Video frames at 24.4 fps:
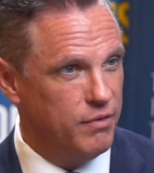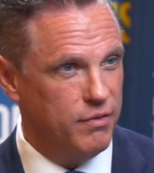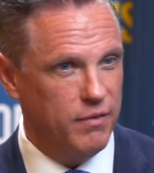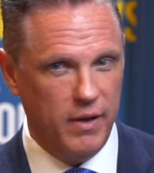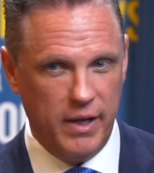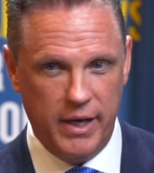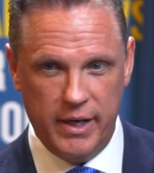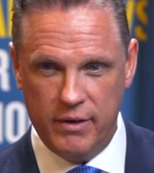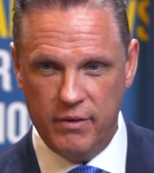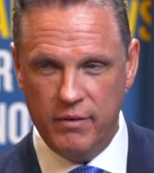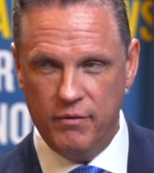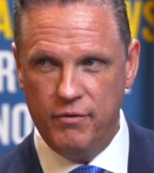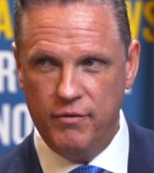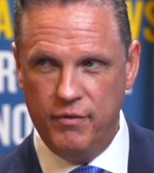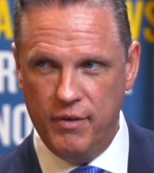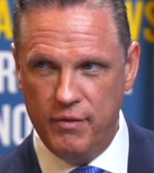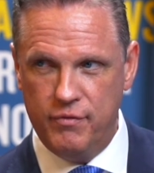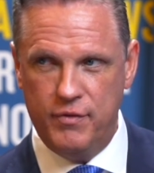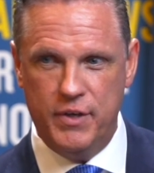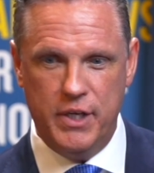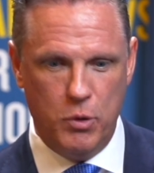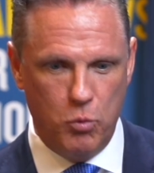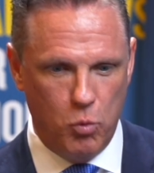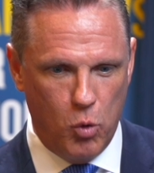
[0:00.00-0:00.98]
like
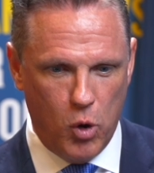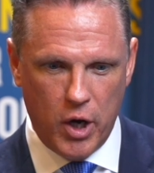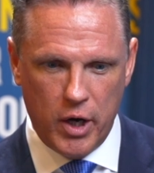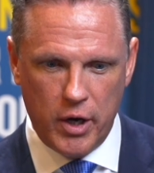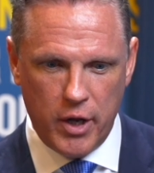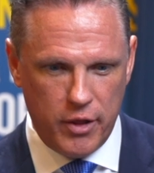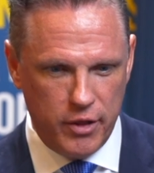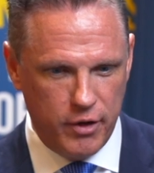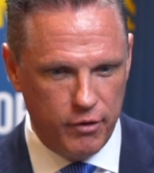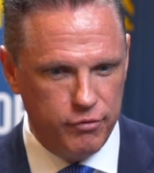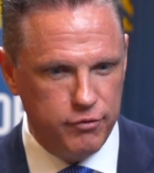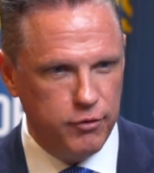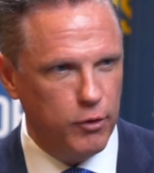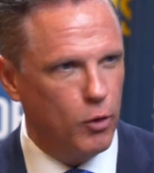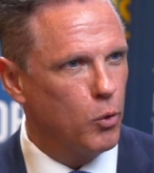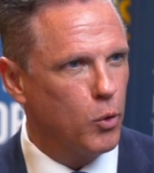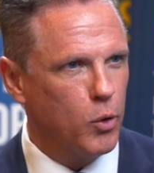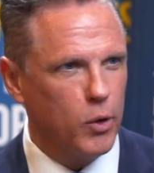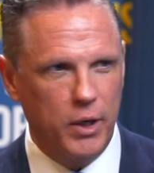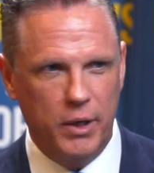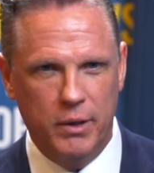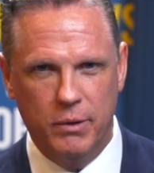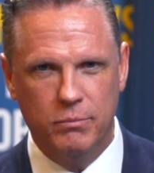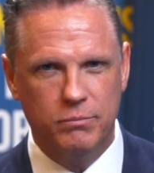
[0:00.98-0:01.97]
51 on the
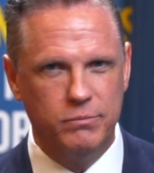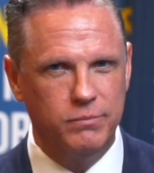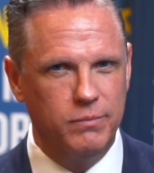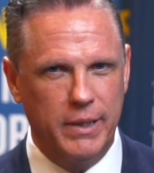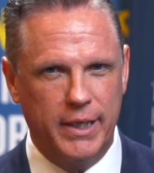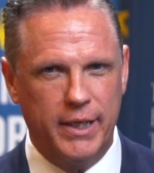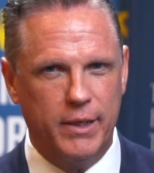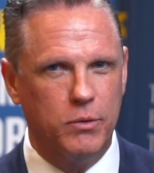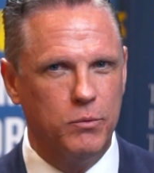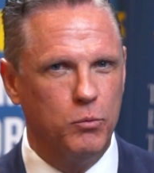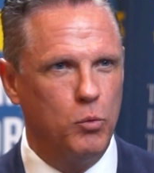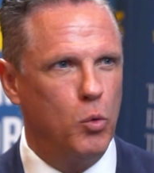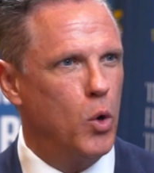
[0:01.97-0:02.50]
floor and like